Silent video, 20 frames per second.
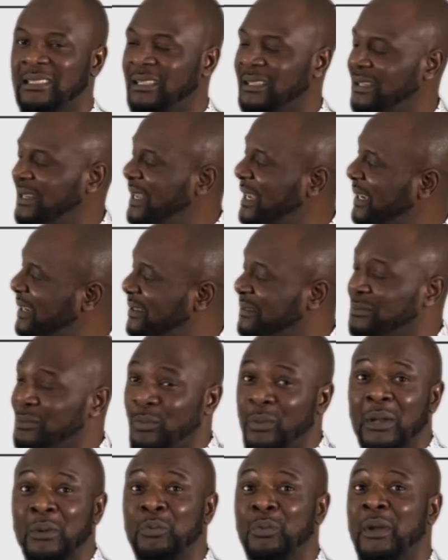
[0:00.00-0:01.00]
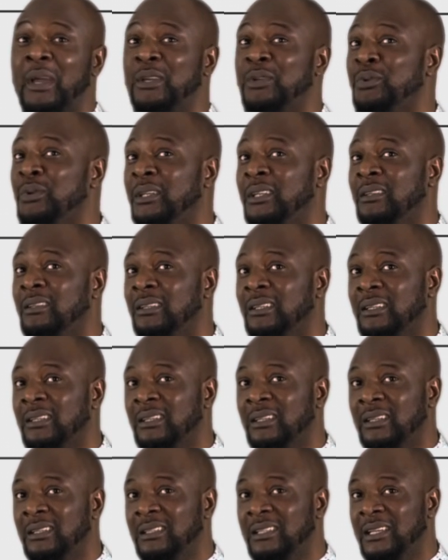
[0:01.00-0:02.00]
like when we are doing
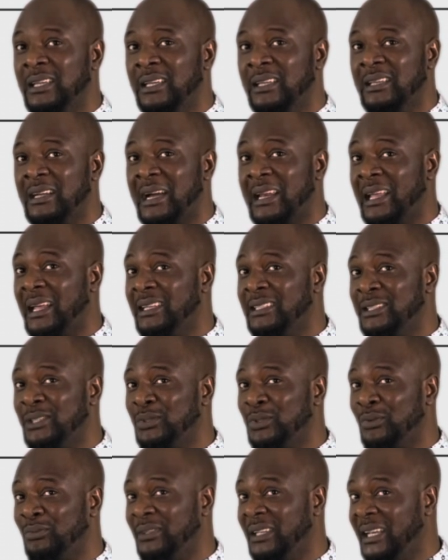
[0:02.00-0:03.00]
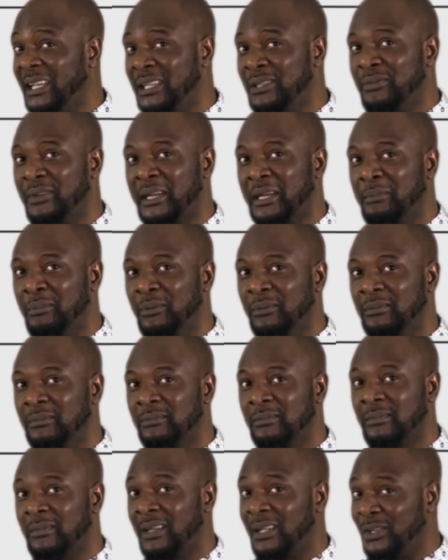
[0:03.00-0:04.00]
the analysis of the age variable.
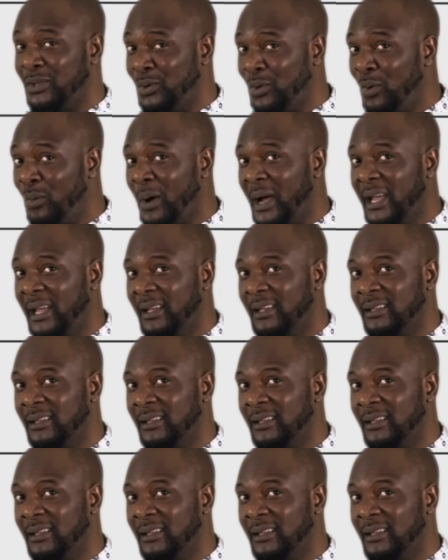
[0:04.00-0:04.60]
You know why?